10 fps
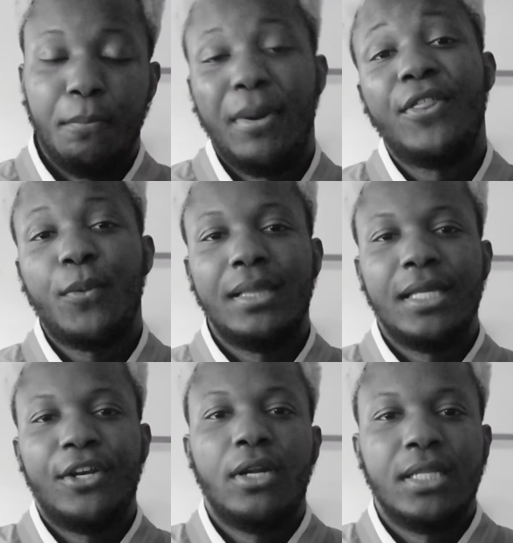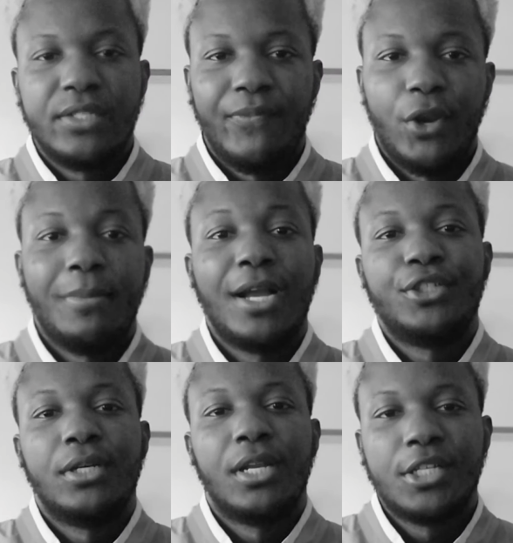By the way, later on in this video, I'm
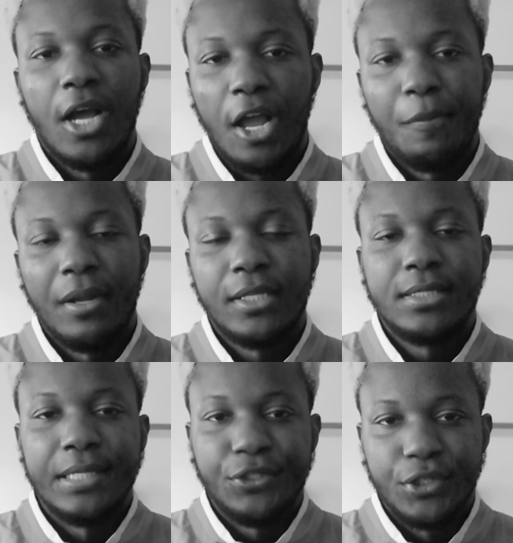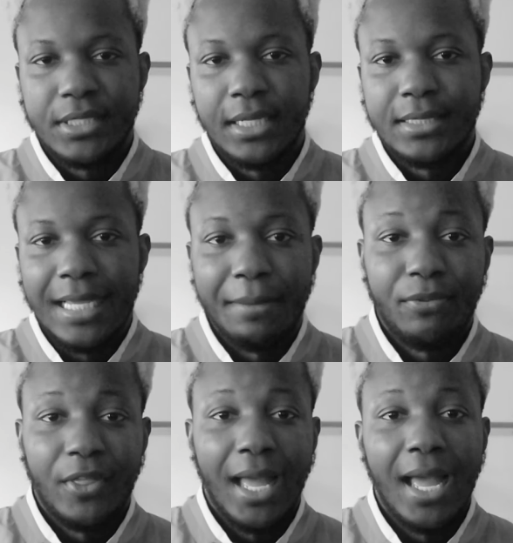actually going to talk about this interesting
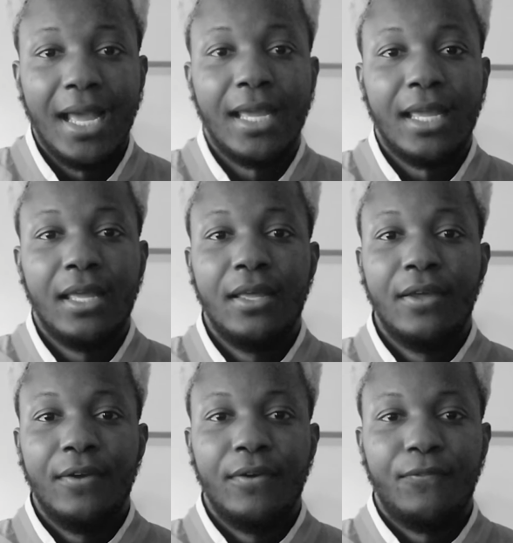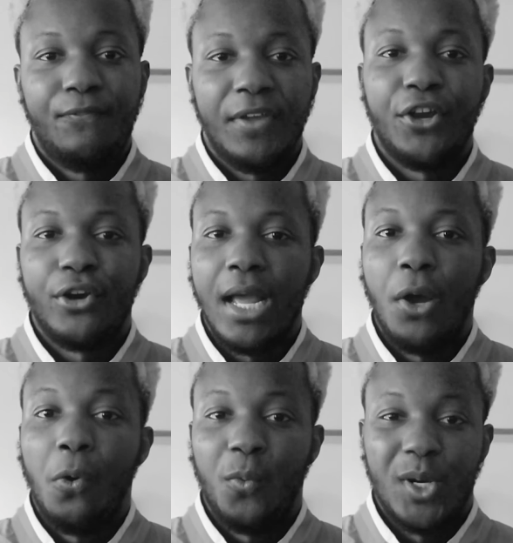tip that I figured
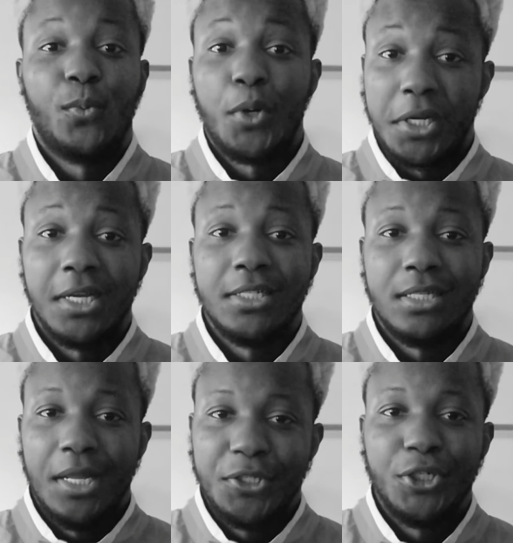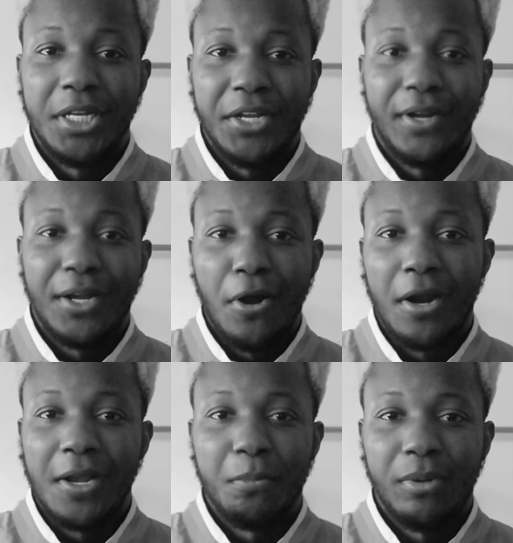out while working as an engineer at car
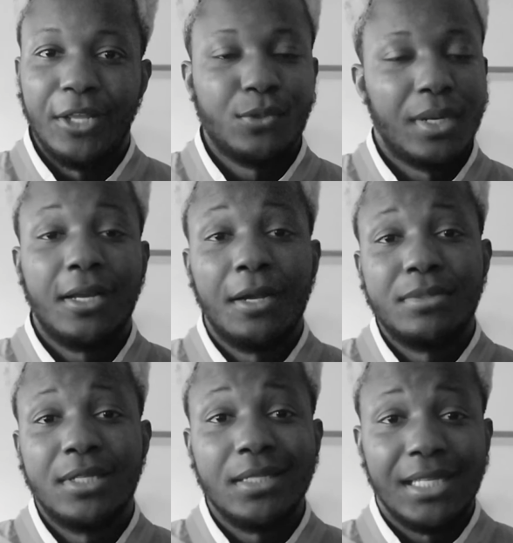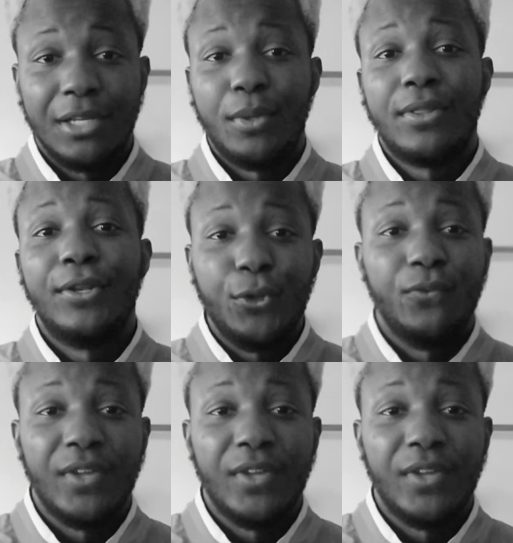companies when it comes to dealing with new